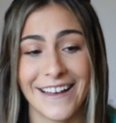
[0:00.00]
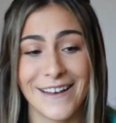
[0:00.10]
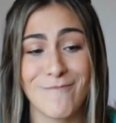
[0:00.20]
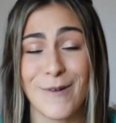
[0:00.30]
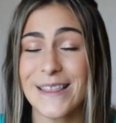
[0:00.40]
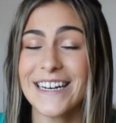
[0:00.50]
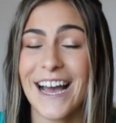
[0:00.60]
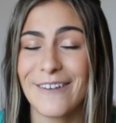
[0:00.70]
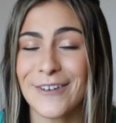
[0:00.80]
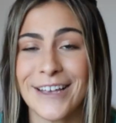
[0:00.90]
more than
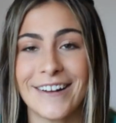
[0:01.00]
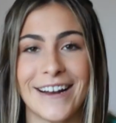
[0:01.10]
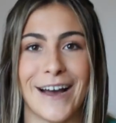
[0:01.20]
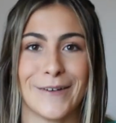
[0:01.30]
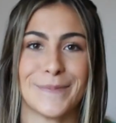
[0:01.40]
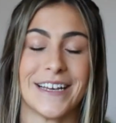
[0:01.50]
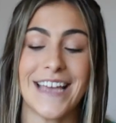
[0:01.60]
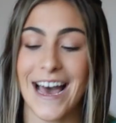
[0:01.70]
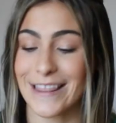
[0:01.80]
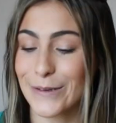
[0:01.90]
half a year now. But
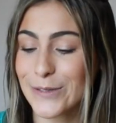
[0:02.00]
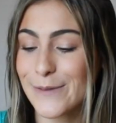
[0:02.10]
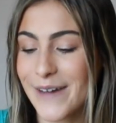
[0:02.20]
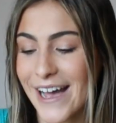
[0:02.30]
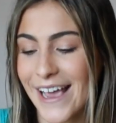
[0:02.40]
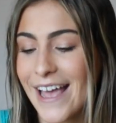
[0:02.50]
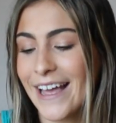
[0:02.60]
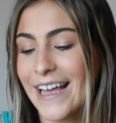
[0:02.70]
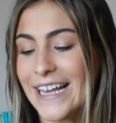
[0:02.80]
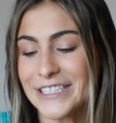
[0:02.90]
yeah, those are my
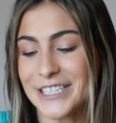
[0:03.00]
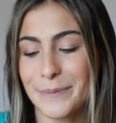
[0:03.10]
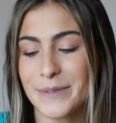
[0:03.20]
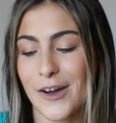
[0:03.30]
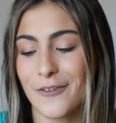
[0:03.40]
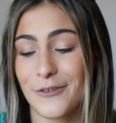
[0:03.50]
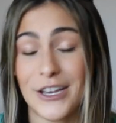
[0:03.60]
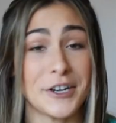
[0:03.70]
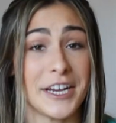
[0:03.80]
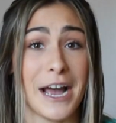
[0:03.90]
tips on
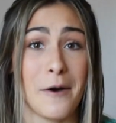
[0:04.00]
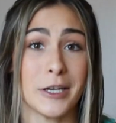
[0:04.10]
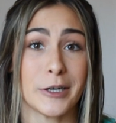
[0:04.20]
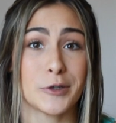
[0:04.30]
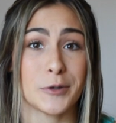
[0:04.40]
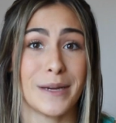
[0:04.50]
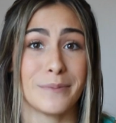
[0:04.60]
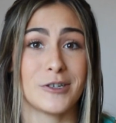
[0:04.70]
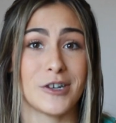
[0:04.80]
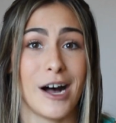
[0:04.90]
figuring out your
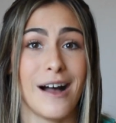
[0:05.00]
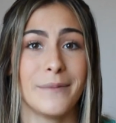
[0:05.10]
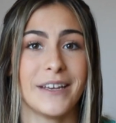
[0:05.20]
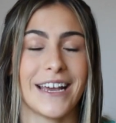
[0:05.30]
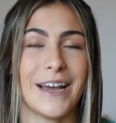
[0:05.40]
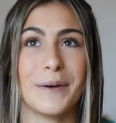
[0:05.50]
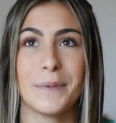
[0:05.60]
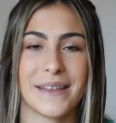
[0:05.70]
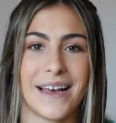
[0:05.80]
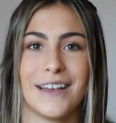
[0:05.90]
dream job, and I
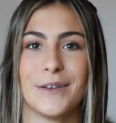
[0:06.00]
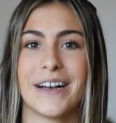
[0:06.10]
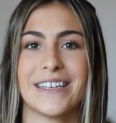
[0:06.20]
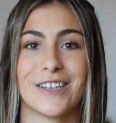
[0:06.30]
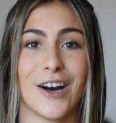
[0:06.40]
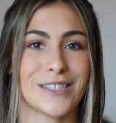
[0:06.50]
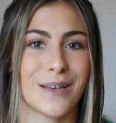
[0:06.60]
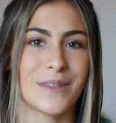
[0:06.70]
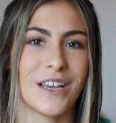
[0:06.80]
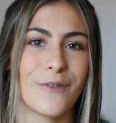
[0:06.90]
hope that you guys got
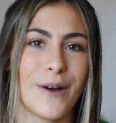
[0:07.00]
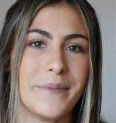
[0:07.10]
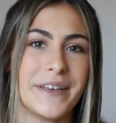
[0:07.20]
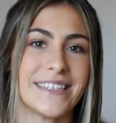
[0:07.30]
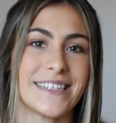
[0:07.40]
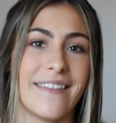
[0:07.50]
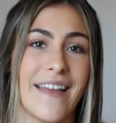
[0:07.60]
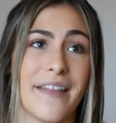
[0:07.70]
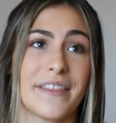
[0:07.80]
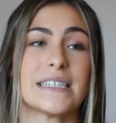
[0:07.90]
something from this and
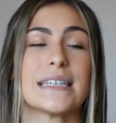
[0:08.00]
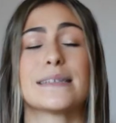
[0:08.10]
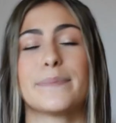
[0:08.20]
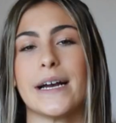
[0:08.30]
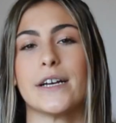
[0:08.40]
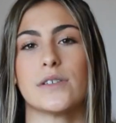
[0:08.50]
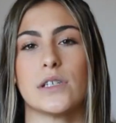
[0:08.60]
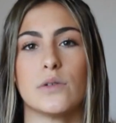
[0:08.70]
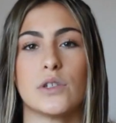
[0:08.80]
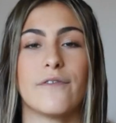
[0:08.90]
that this inspires
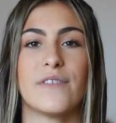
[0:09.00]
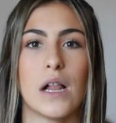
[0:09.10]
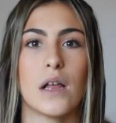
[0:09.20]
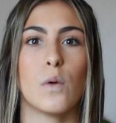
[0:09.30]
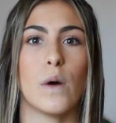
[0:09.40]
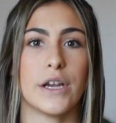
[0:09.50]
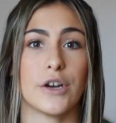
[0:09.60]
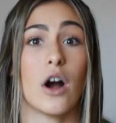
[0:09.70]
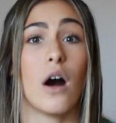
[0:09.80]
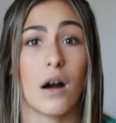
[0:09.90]
you to follow what
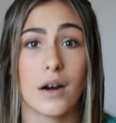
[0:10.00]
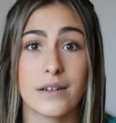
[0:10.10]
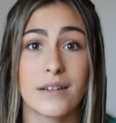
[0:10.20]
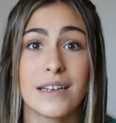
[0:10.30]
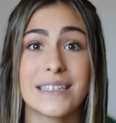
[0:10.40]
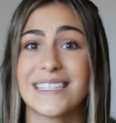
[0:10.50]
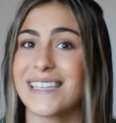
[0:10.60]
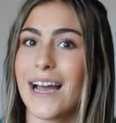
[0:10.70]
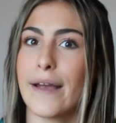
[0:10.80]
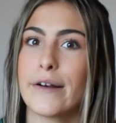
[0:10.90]
your heart
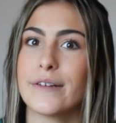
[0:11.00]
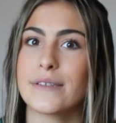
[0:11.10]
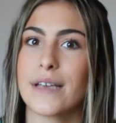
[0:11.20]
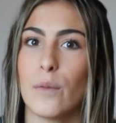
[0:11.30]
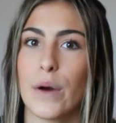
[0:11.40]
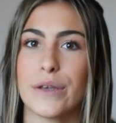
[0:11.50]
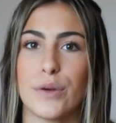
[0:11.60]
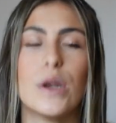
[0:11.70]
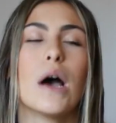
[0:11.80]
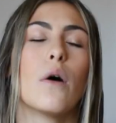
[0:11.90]
desires and what
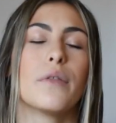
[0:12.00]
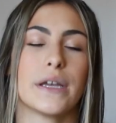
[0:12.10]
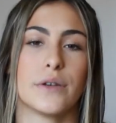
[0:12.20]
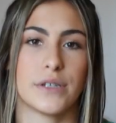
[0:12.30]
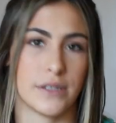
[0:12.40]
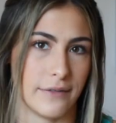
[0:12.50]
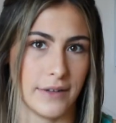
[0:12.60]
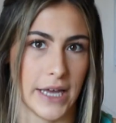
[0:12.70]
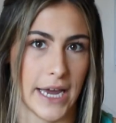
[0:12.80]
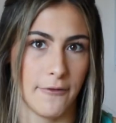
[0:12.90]
you know that you deserve
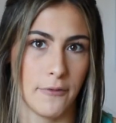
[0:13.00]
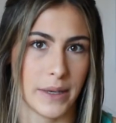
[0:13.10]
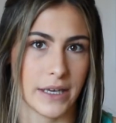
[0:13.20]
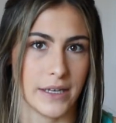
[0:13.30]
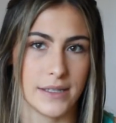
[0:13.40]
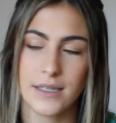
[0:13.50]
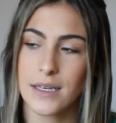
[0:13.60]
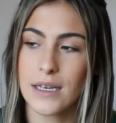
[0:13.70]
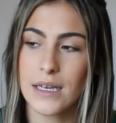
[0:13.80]
in life, because